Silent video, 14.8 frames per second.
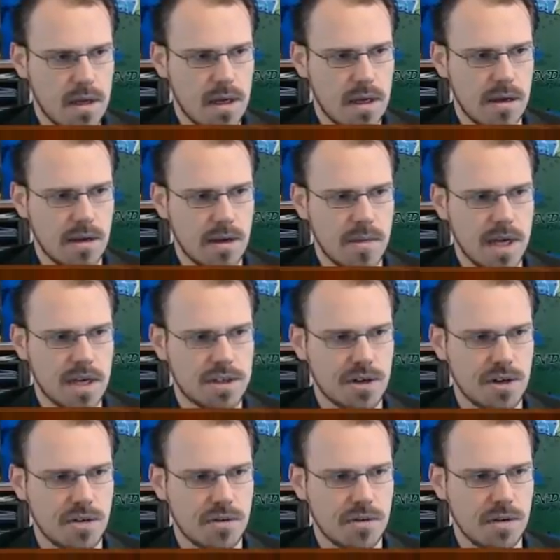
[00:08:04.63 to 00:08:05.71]
gotta make
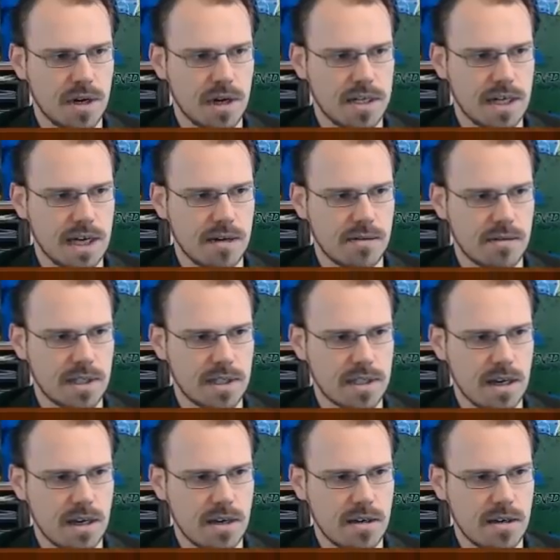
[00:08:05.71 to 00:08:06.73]
sure to attack this guy.